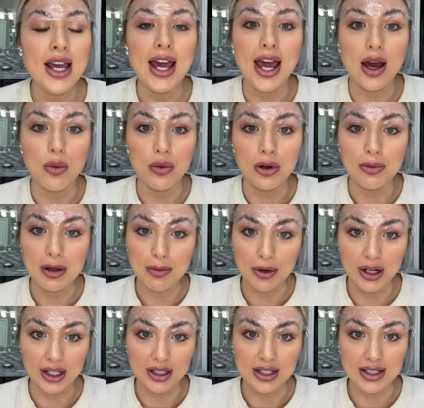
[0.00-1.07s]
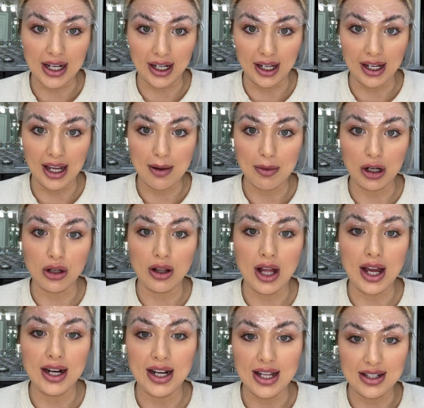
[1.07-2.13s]
and we'll be putting the second chemical
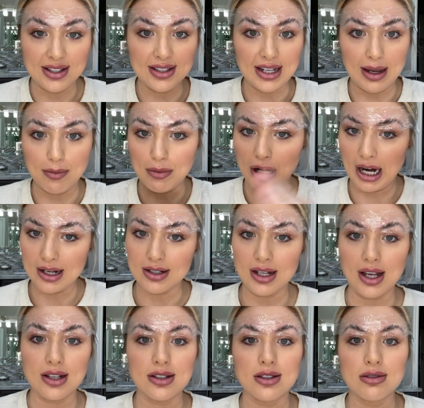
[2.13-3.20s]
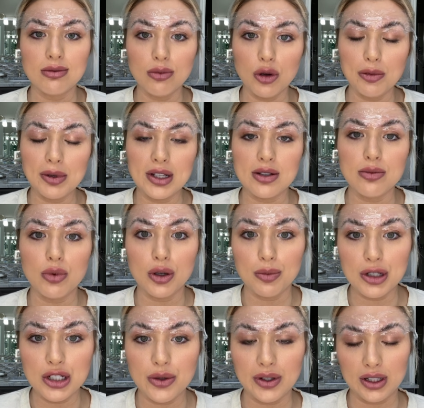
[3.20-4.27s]
on and same process. We'll be
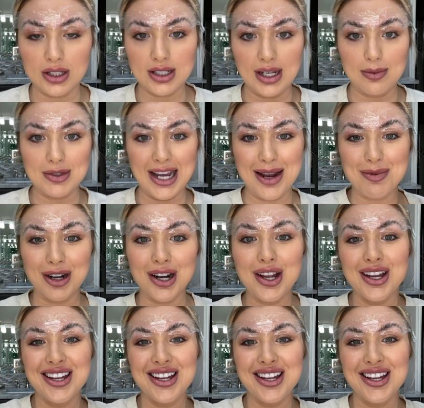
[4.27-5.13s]
doing the same timer.